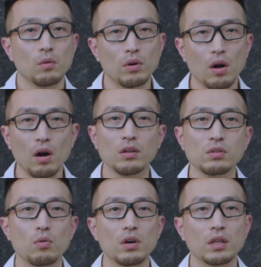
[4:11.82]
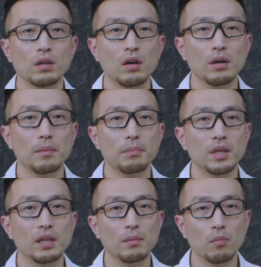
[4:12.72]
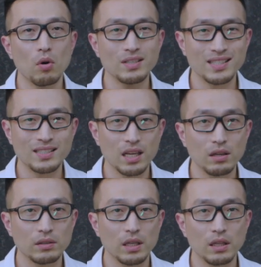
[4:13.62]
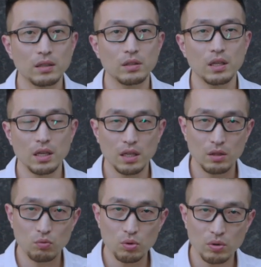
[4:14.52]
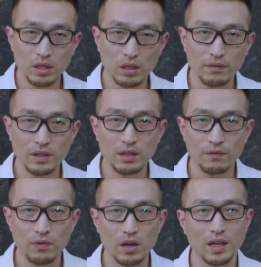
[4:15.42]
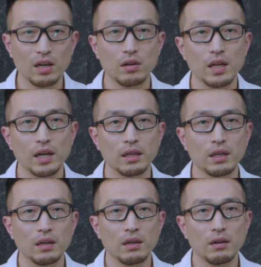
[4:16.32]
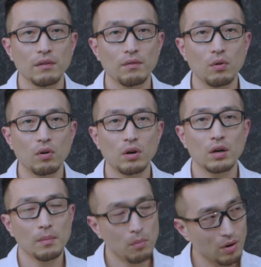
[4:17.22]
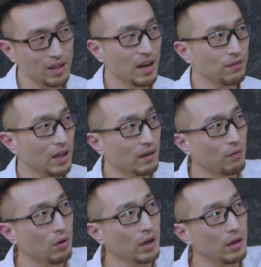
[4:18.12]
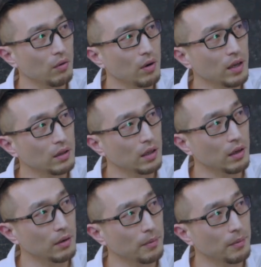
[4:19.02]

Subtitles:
We're also working on being more detailed in the rooting of the front hairline for more lifelike forehead right there.